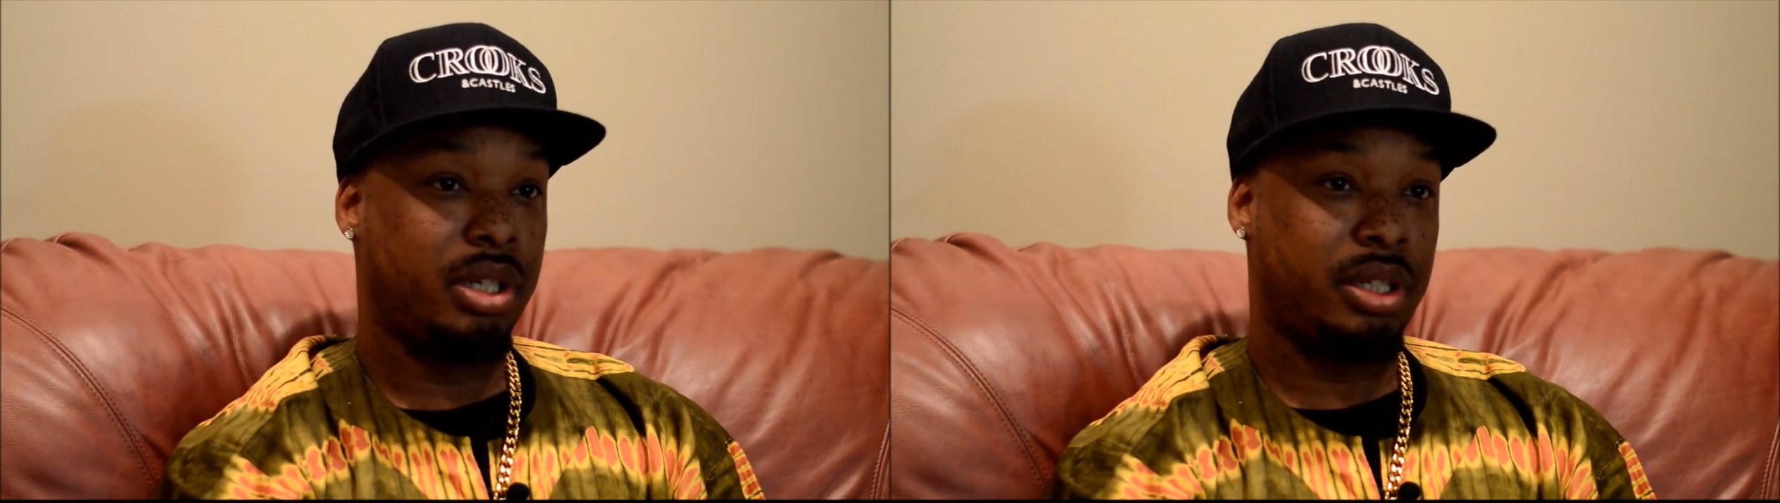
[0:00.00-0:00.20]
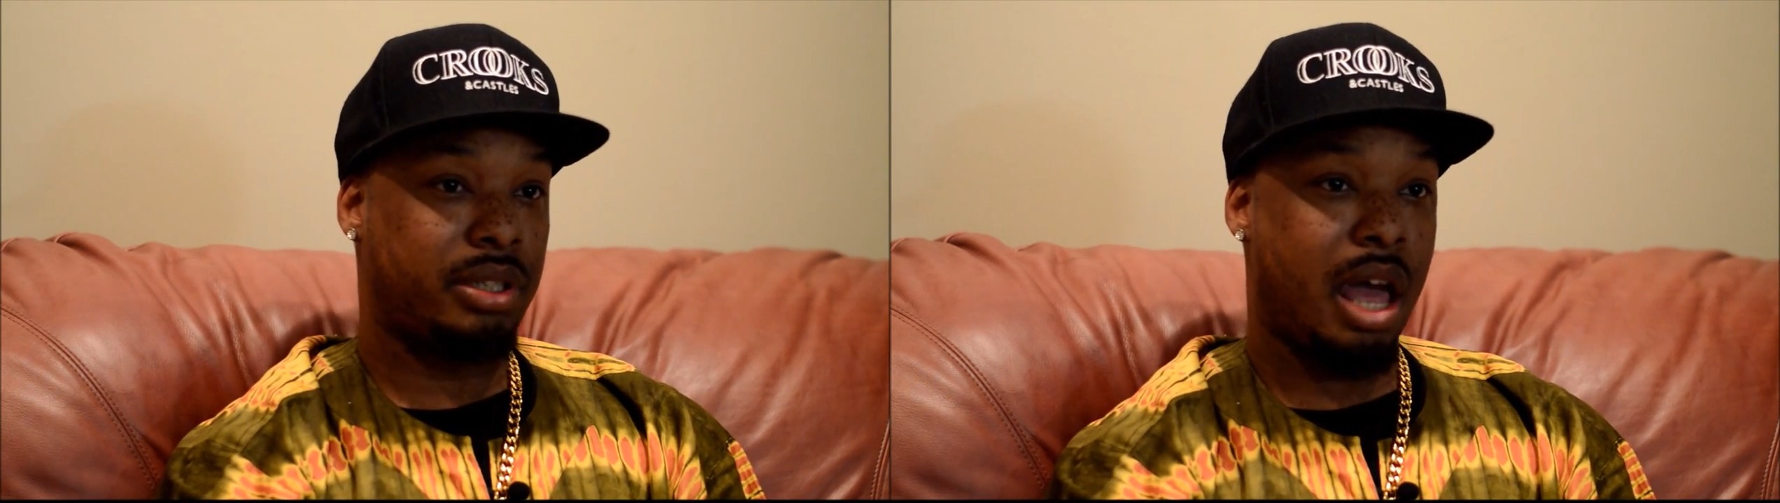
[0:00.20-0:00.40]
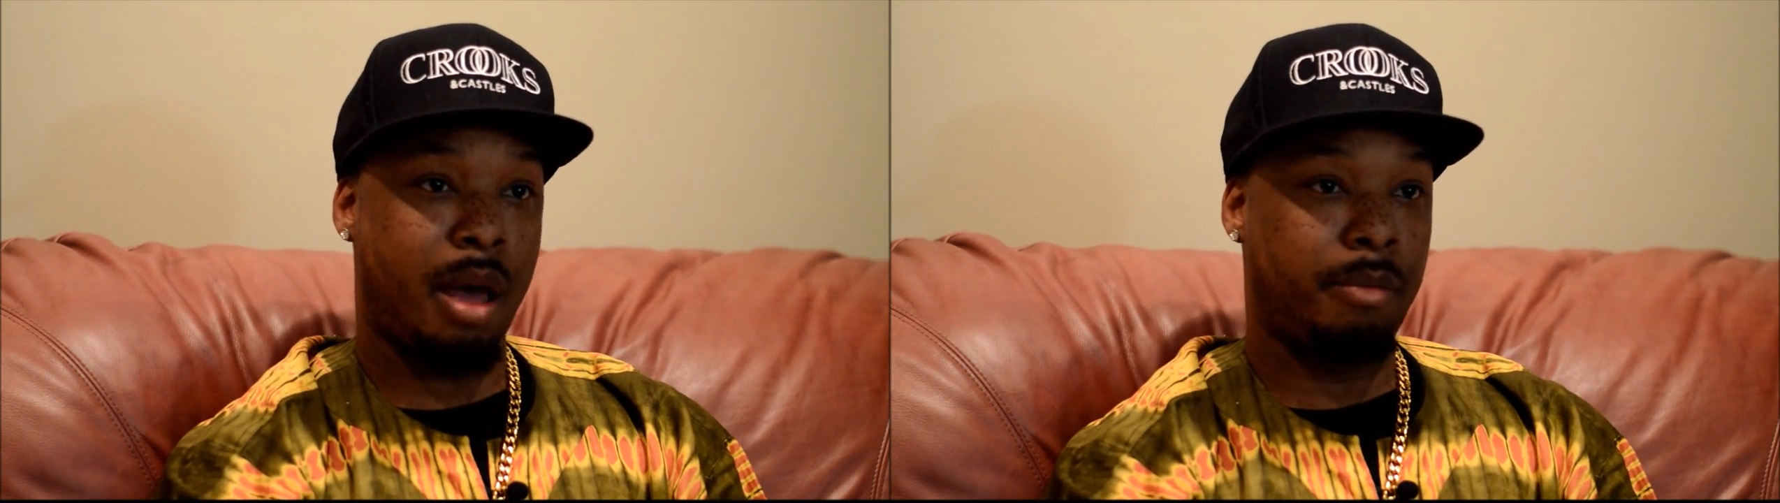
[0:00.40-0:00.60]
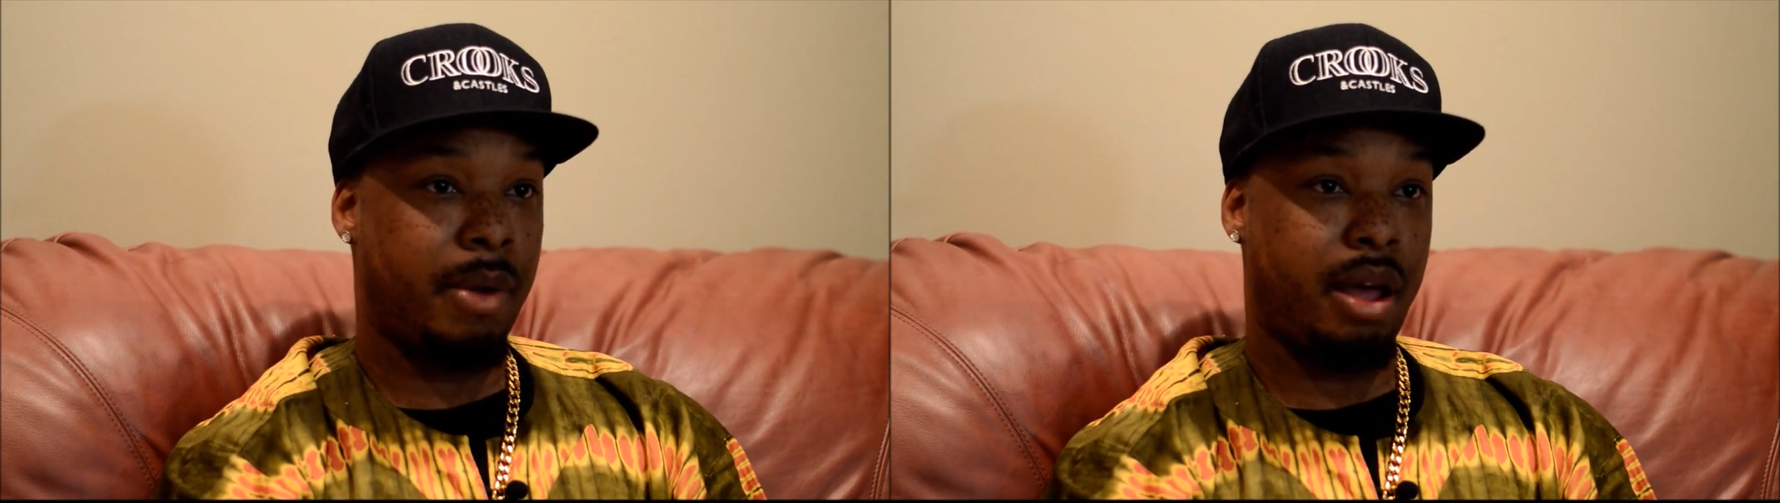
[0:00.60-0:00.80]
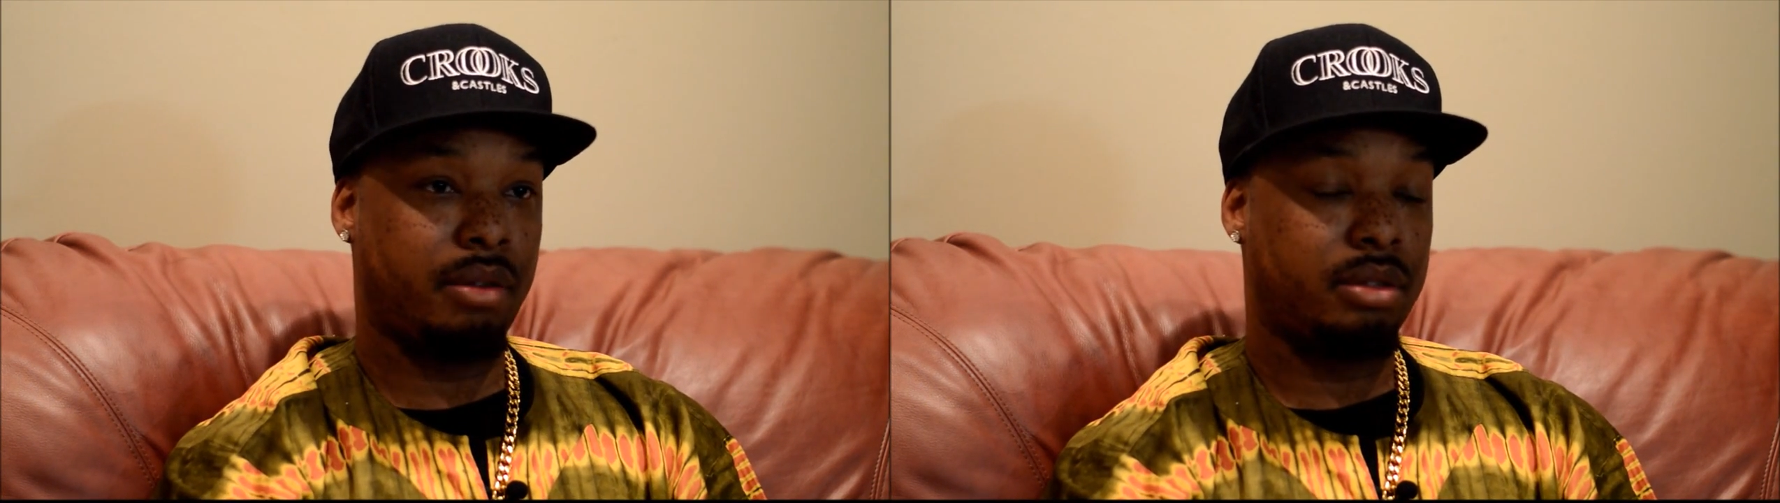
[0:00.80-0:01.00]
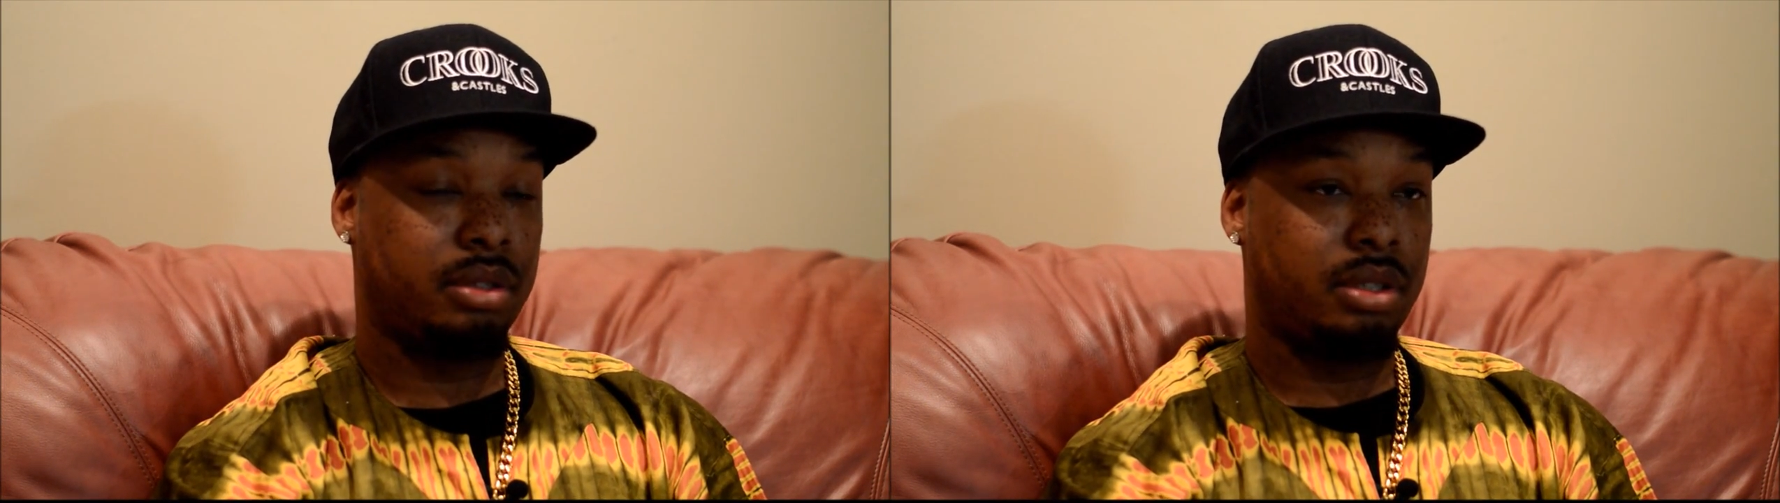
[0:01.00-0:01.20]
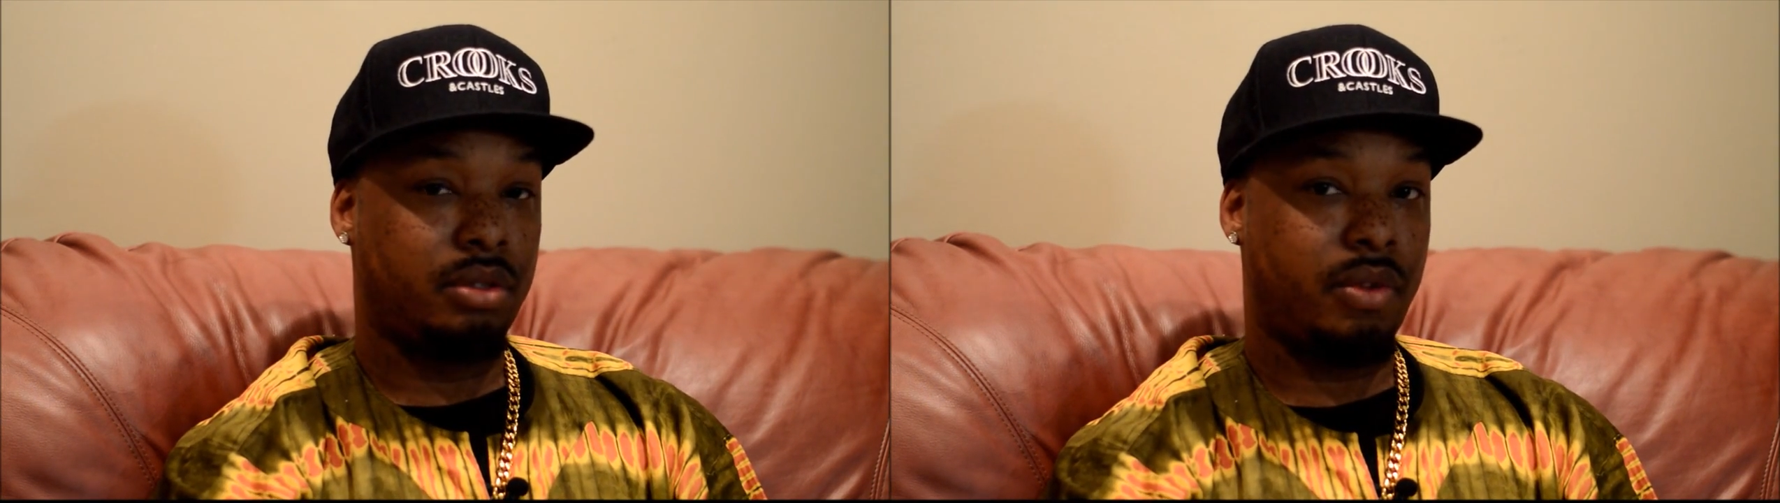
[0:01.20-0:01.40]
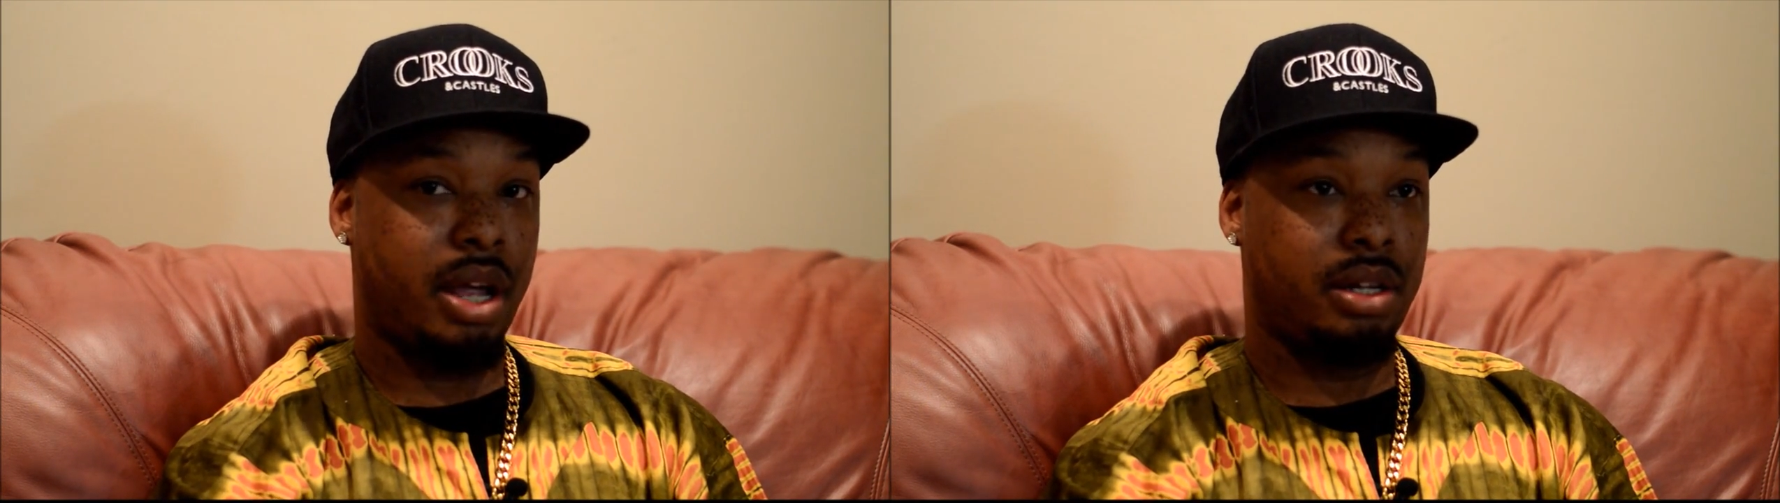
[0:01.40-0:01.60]
this album out
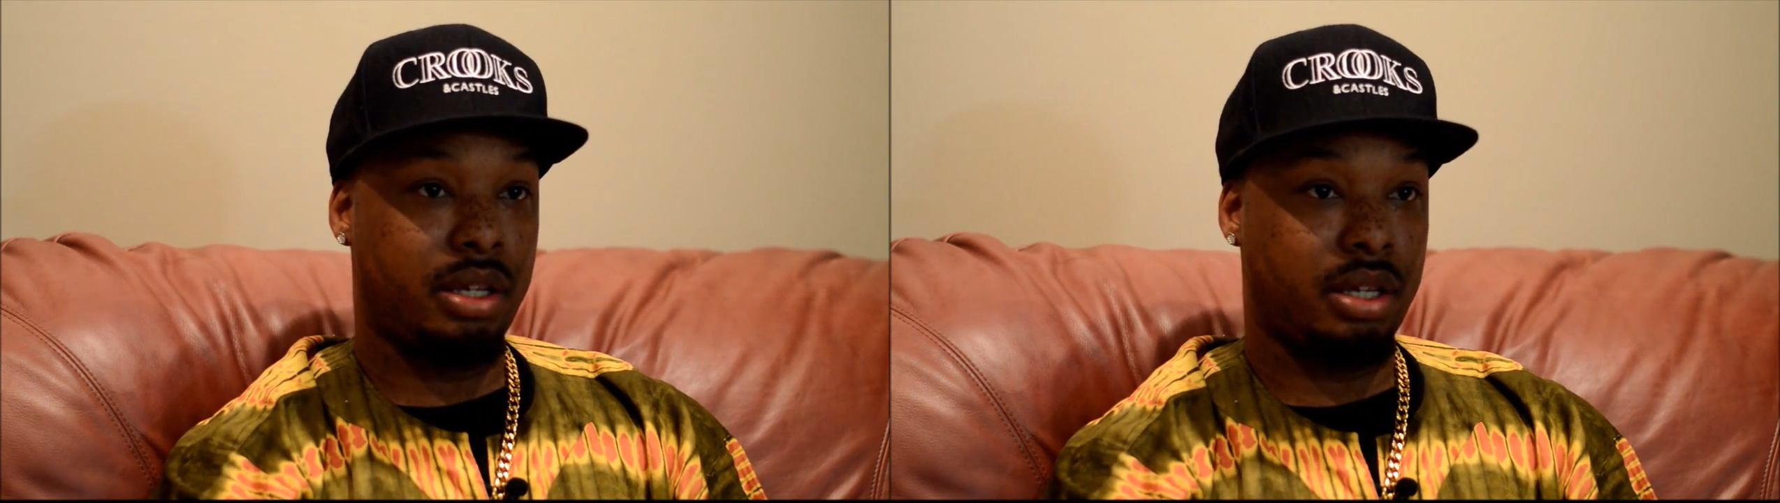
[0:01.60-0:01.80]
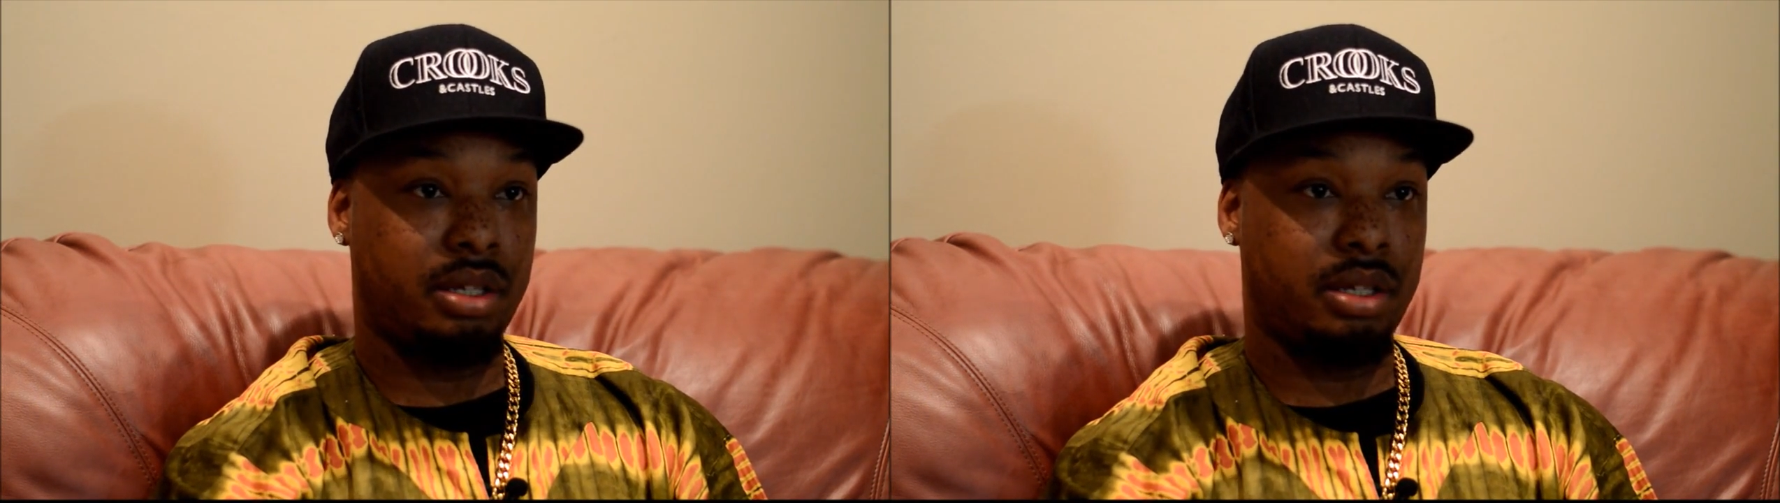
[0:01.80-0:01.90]
right then.